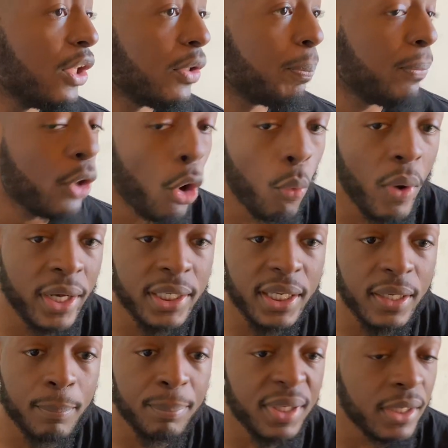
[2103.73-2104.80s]
no one
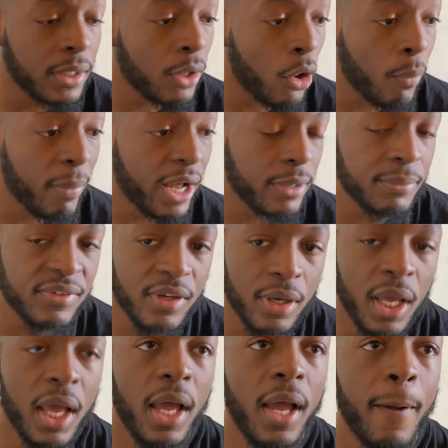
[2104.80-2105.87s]
can be alone by
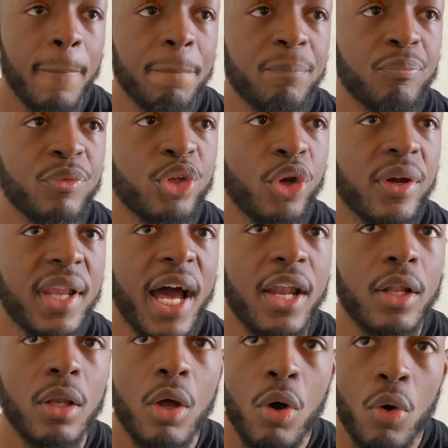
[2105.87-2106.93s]
themselves. You're not
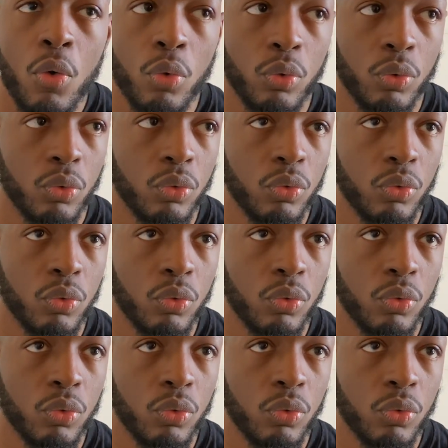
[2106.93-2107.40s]
alone.